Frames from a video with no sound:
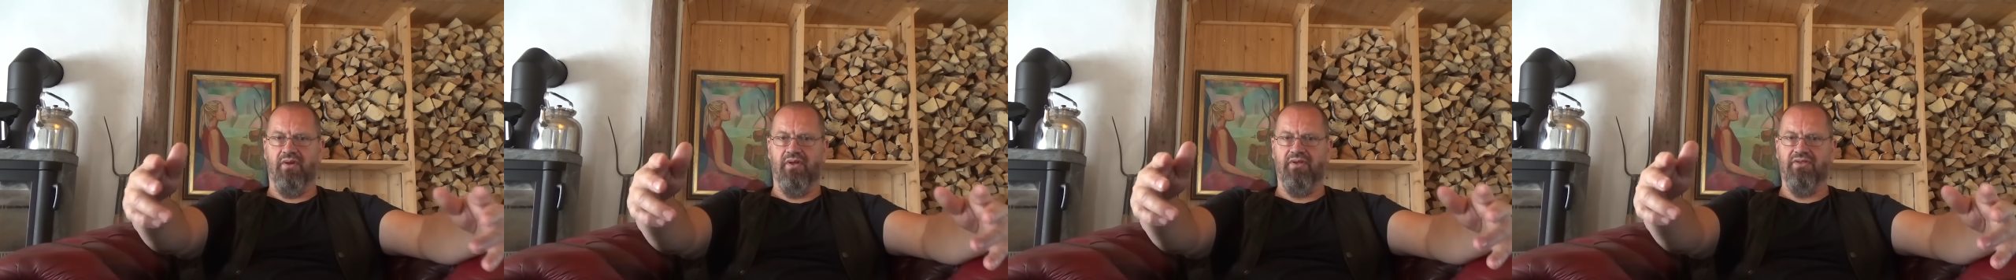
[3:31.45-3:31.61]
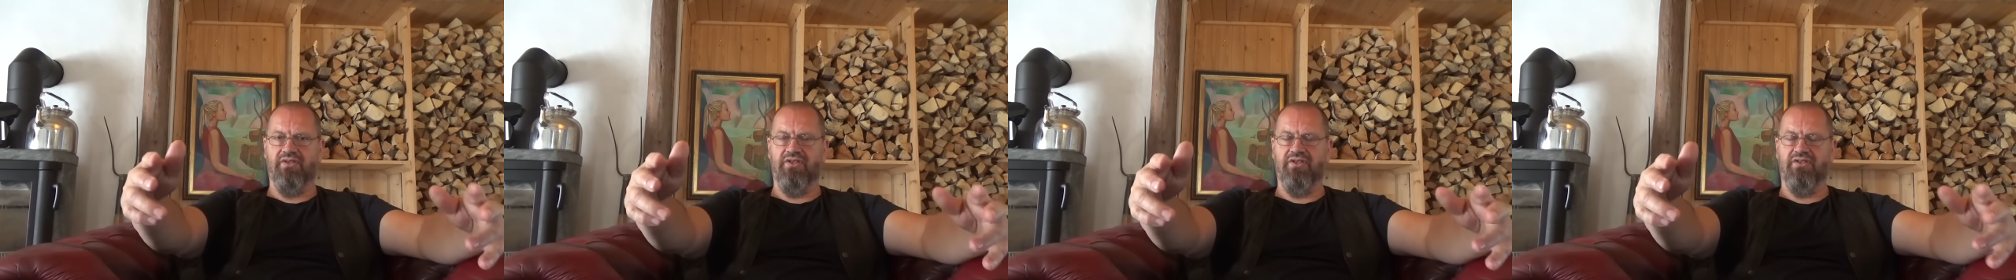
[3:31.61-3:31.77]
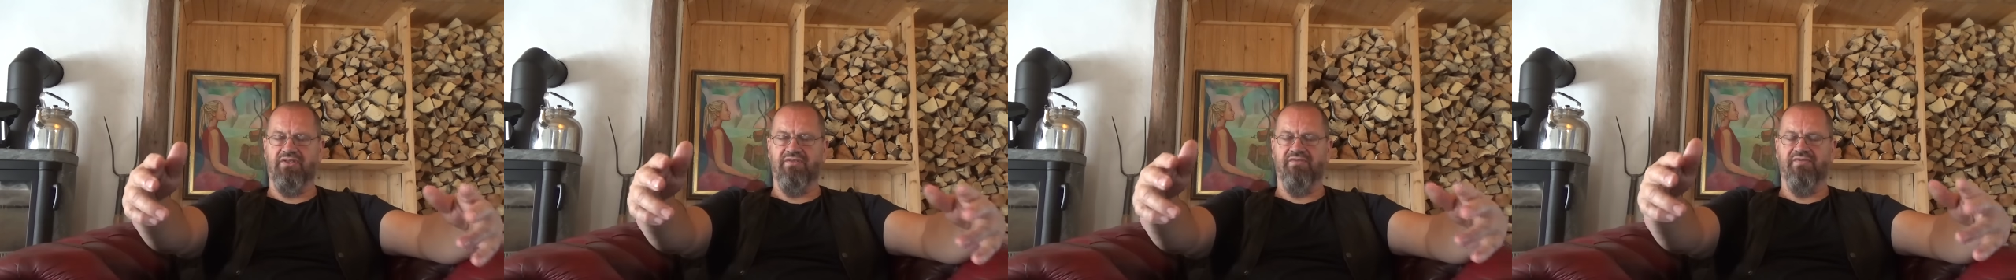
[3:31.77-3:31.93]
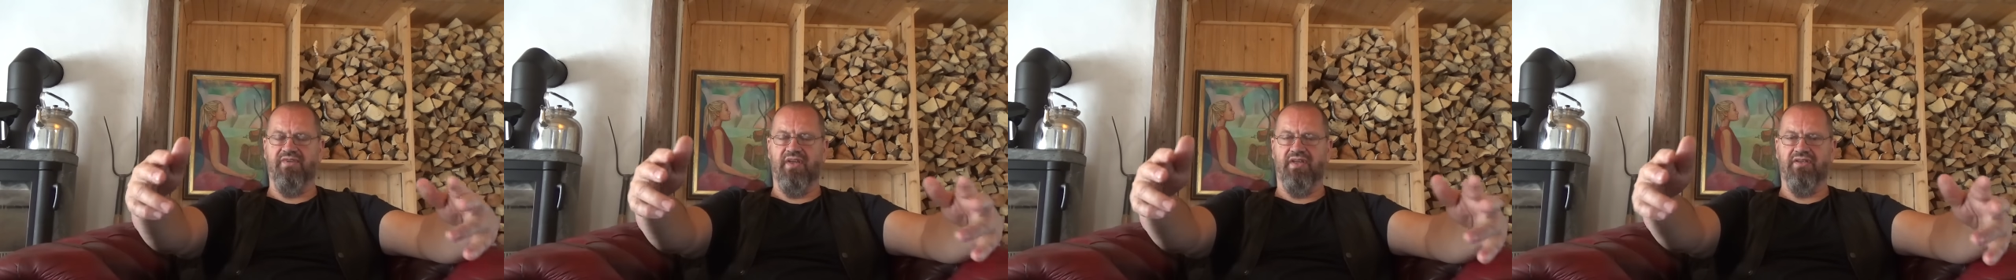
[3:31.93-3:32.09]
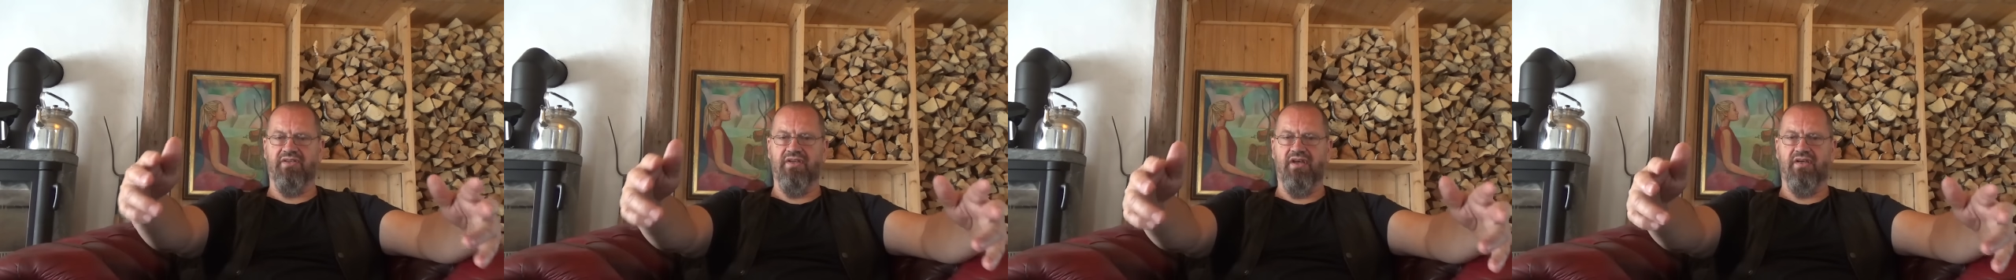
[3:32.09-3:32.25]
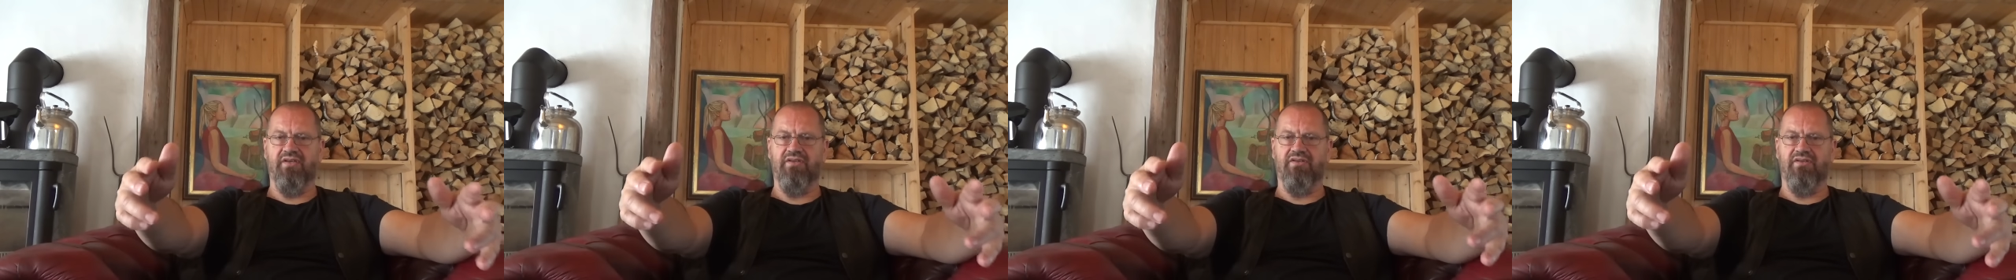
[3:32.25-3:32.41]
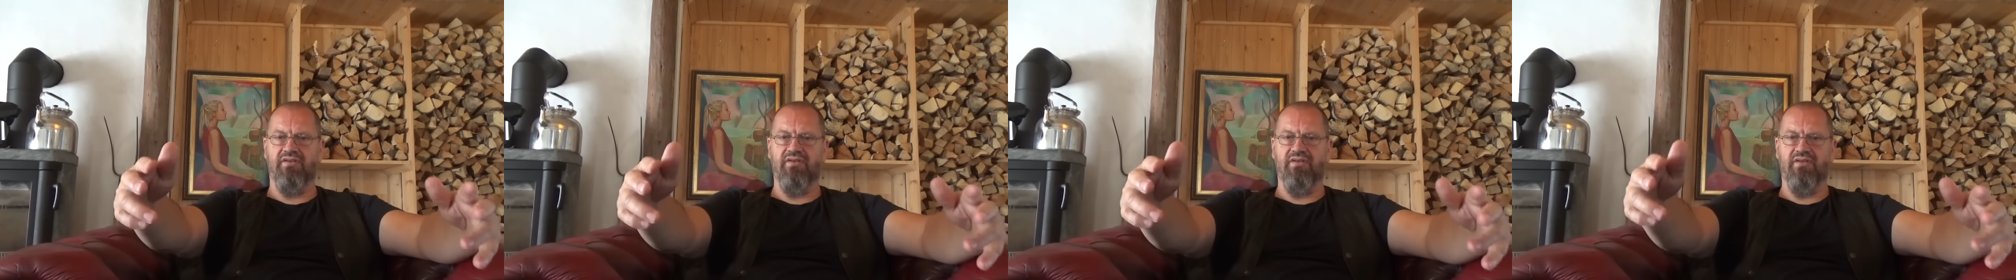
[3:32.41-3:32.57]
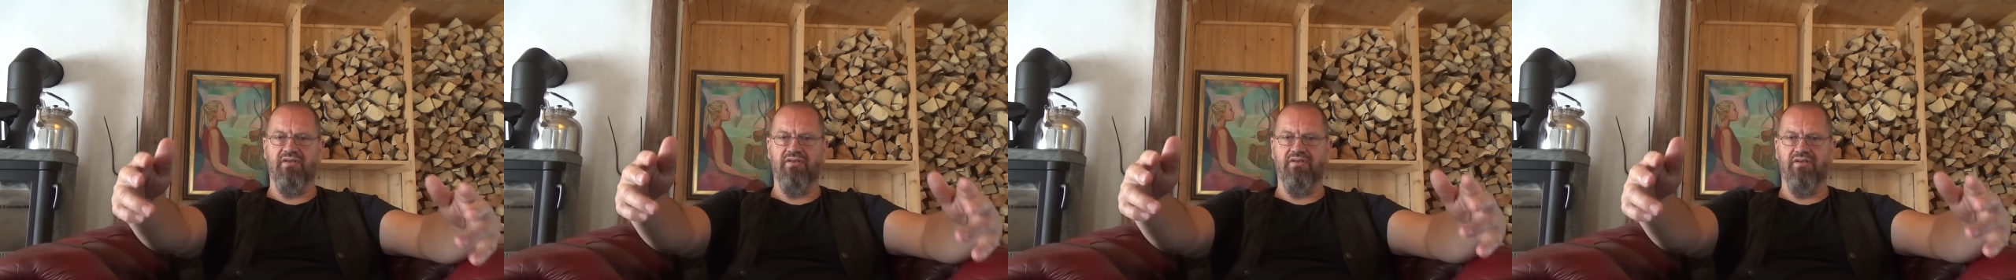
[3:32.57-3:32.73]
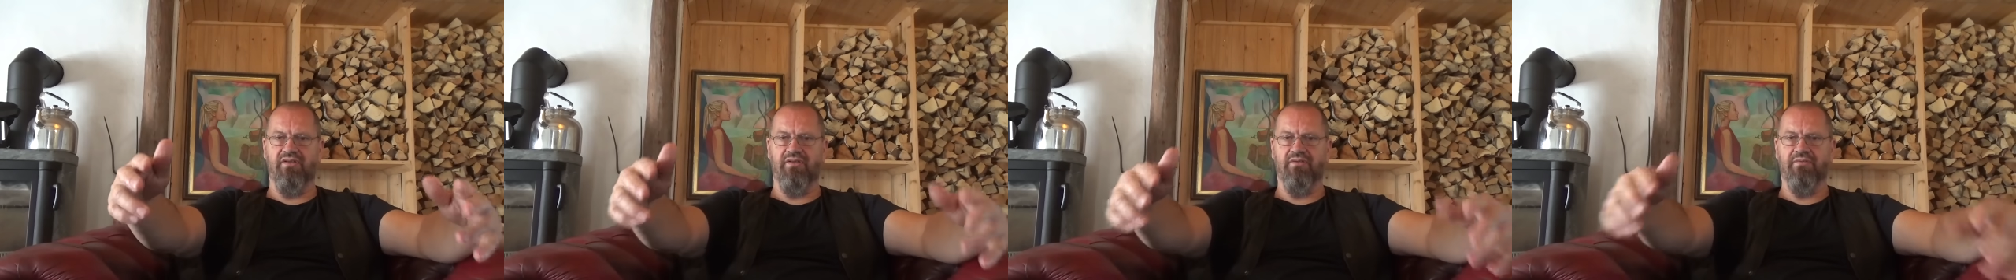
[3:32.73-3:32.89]
that's just fantastic,
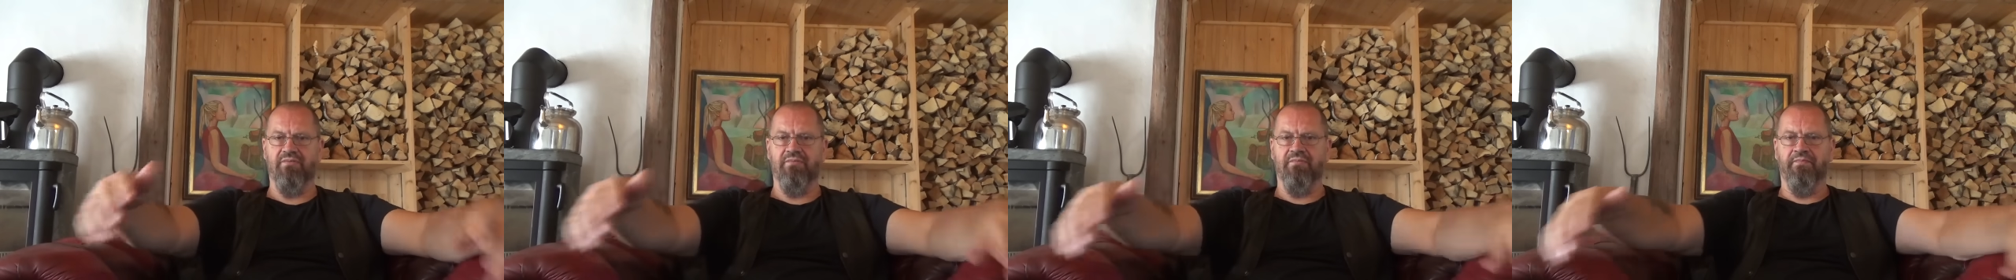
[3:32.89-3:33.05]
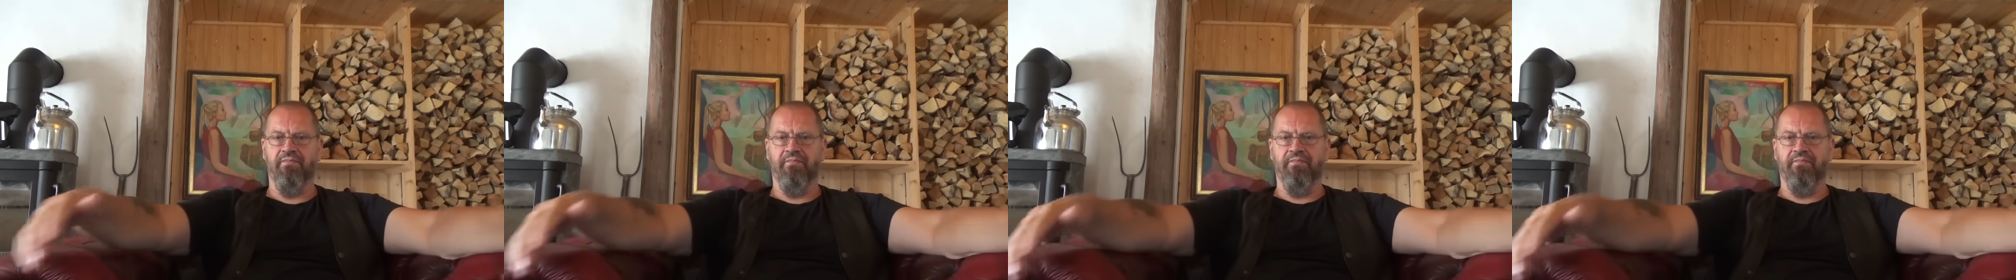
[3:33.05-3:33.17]
isn't it?